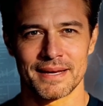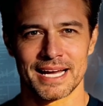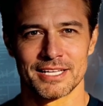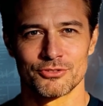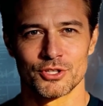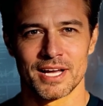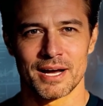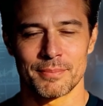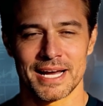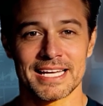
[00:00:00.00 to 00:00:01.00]
And if you're
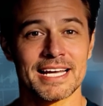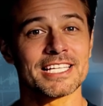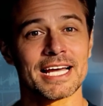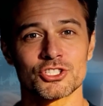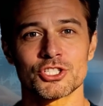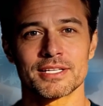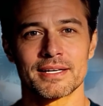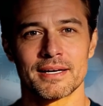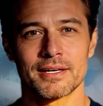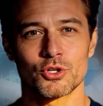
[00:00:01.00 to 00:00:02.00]
not paying attention,
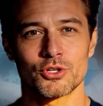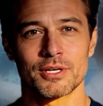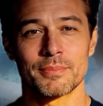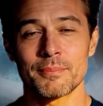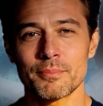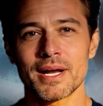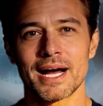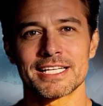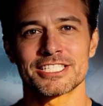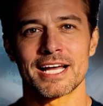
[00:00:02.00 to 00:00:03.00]
you're going to be
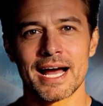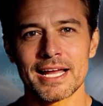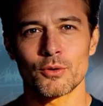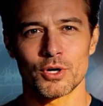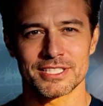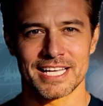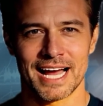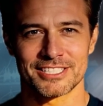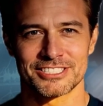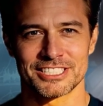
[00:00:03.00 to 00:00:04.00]
blindsided when
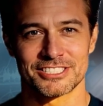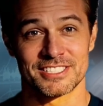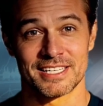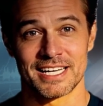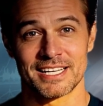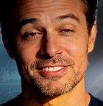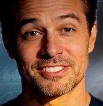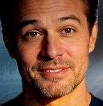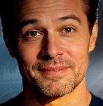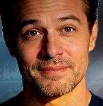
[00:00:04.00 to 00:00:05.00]
tax season
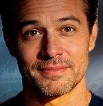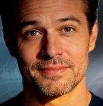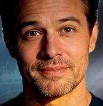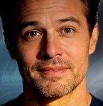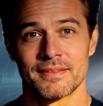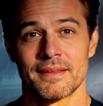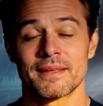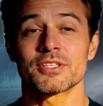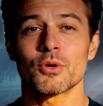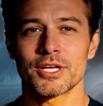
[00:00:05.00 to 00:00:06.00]
hits.
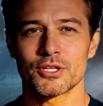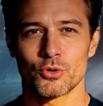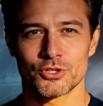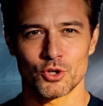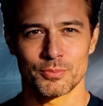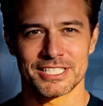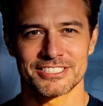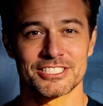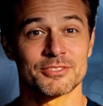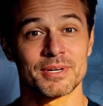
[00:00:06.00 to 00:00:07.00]
So here's what nobody's
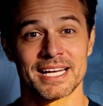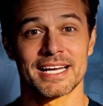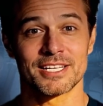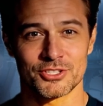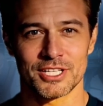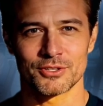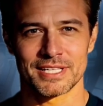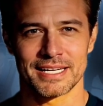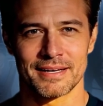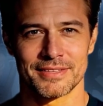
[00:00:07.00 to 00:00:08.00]
explaining
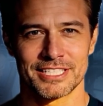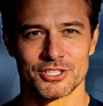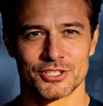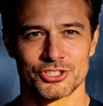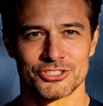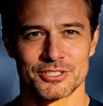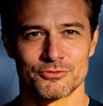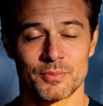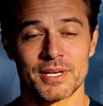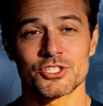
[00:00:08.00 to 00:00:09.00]
clearly. These aren't just
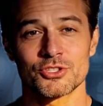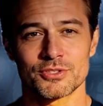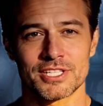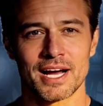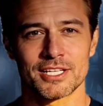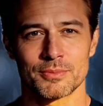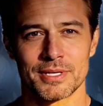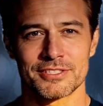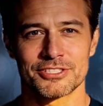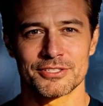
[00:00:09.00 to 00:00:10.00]
informational
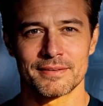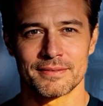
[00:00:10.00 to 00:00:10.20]
documents.